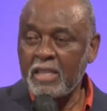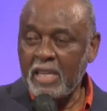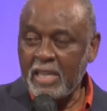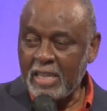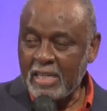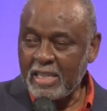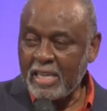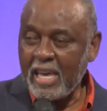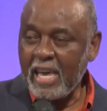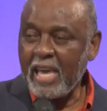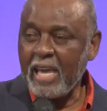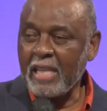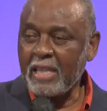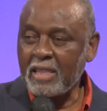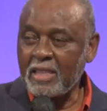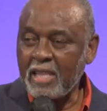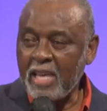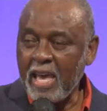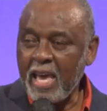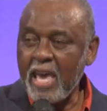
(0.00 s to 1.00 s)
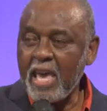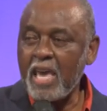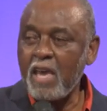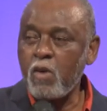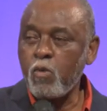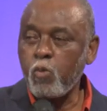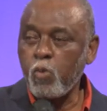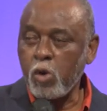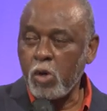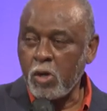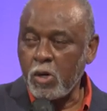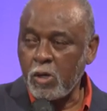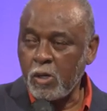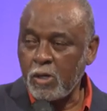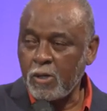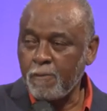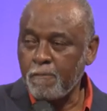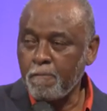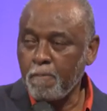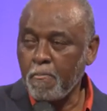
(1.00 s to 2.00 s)
Again, they
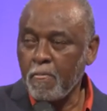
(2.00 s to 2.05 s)
were